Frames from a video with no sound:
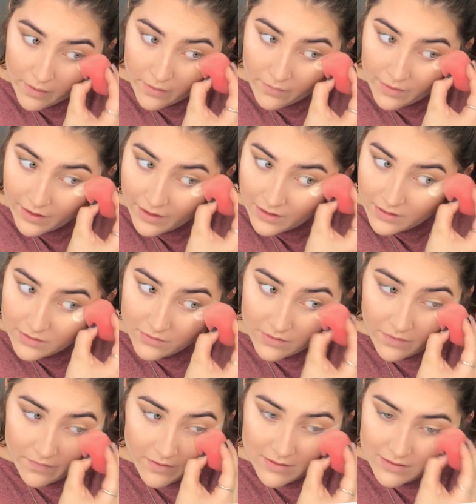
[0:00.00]
Go ahead and do
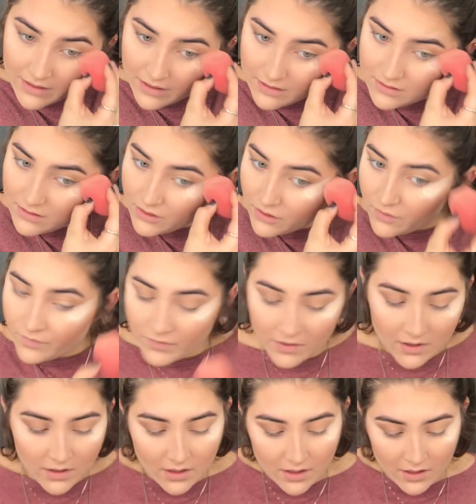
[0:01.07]
it on this side too.
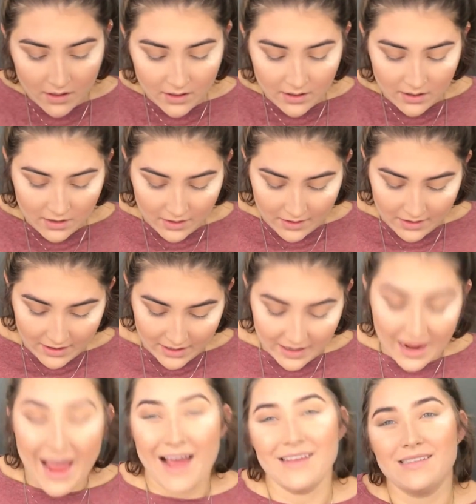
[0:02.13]

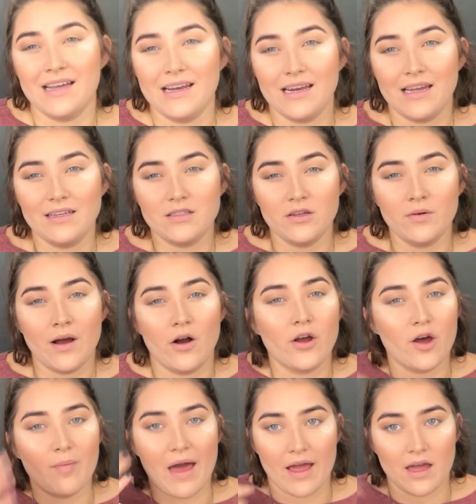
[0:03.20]
And as I need to, I'll
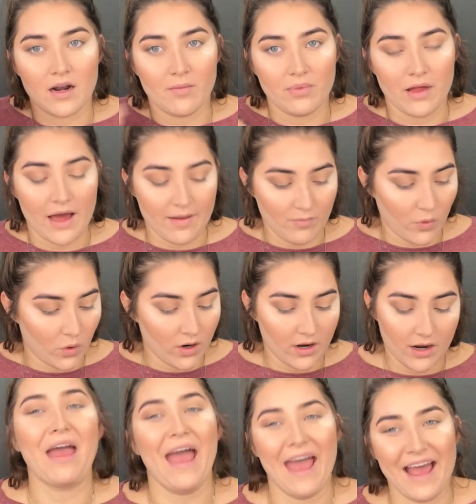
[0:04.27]
go back and apply
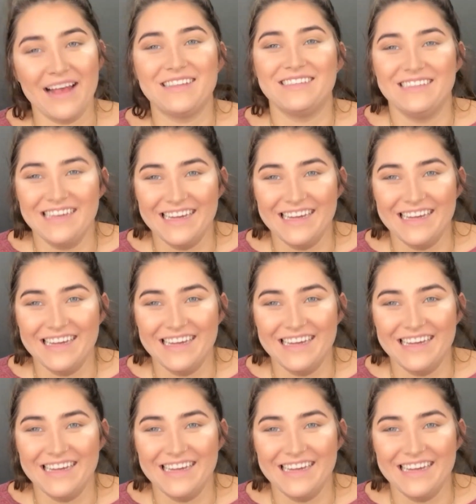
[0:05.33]
more as